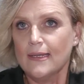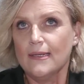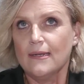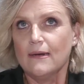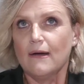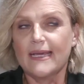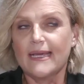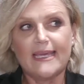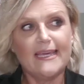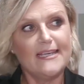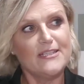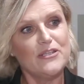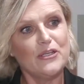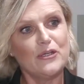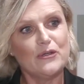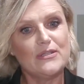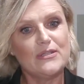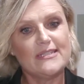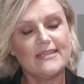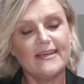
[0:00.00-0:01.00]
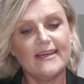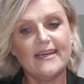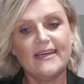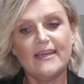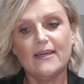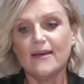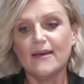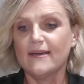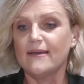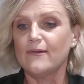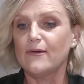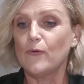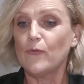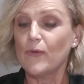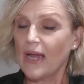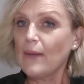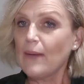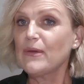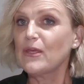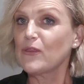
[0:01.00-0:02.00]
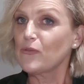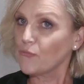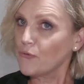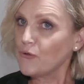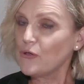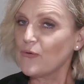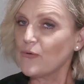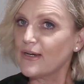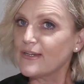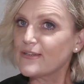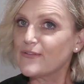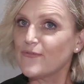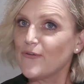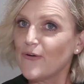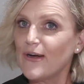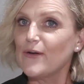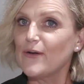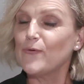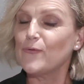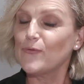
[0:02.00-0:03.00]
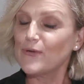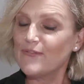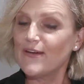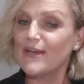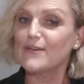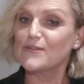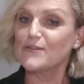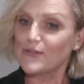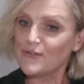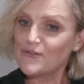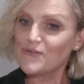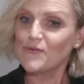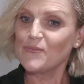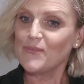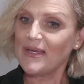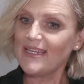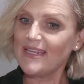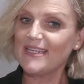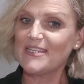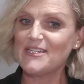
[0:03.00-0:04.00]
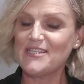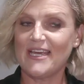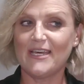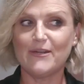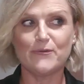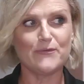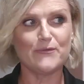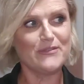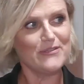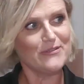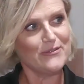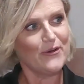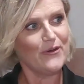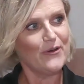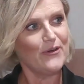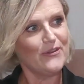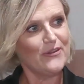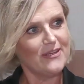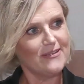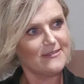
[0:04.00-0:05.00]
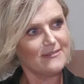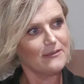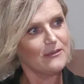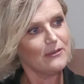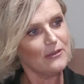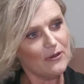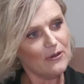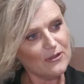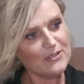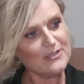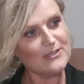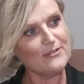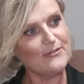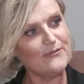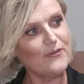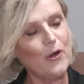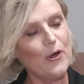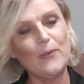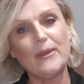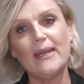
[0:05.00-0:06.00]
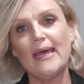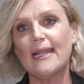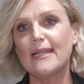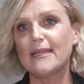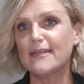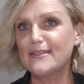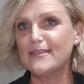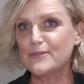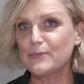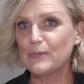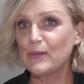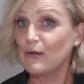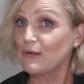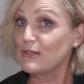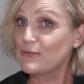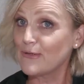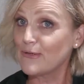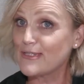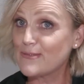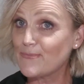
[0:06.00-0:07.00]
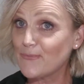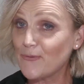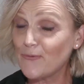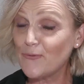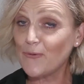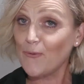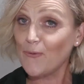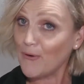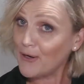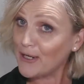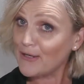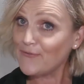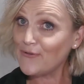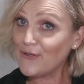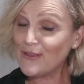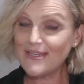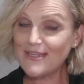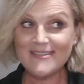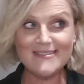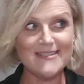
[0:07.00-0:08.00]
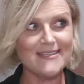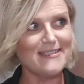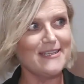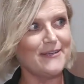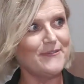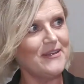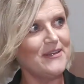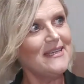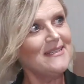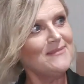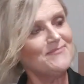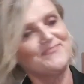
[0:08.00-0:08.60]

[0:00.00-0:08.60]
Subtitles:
I guess you could say, or coming through to us via all of our social media channels. So there's lots of commonalities, so we're going to explore quite a few things this evening.